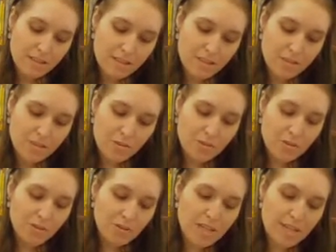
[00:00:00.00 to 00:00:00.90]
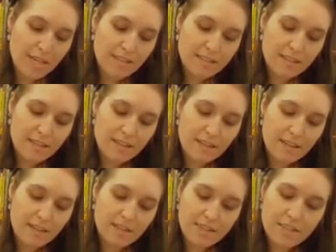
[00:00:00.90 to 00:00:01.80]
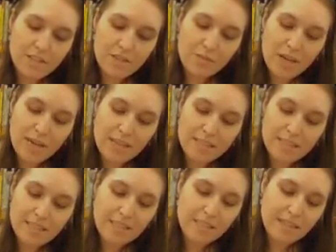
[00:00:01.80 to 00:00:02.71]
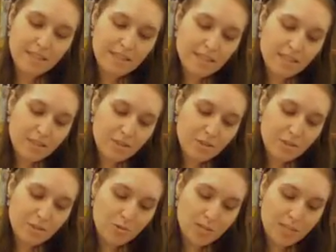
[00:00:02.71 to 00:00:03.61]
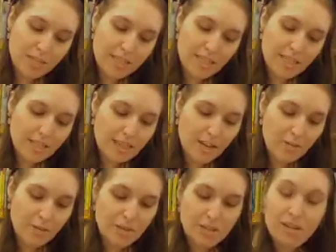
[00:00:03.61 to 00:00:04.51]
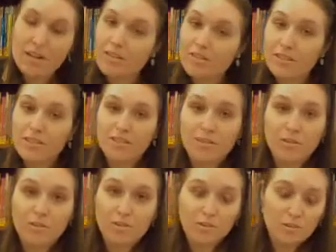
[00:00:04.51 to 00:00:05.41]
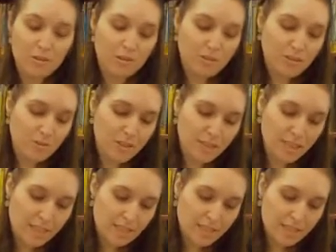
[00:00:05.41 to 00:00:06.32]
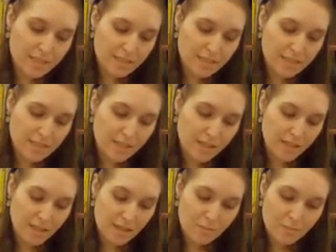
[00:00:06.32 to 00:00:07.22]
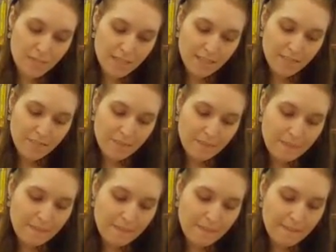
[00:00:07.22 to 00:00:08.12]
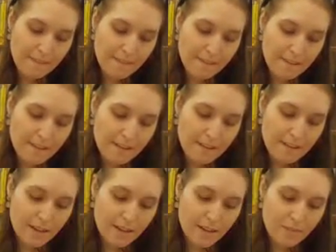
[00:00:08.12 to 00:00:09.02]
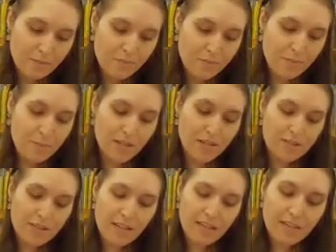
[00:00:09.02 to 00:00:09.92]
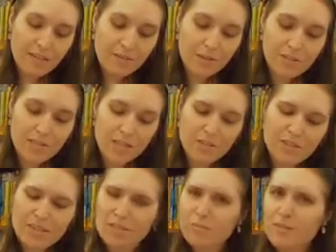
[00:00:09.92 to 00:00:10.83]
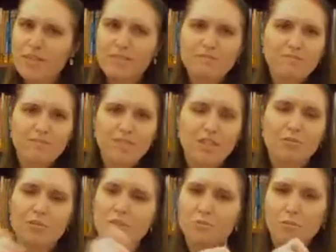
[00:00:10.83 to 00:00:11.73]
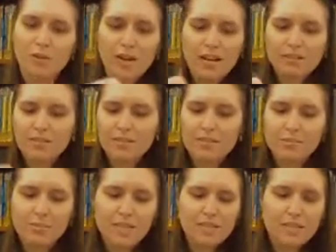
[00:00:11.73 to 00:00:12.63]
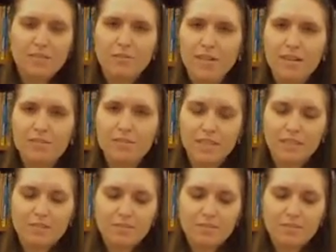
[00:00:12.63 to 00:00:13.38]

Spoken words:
So you can continue painting your doily that one color until the whole doily is complete. But if not, you want to just color a little bit, you know, space it around, like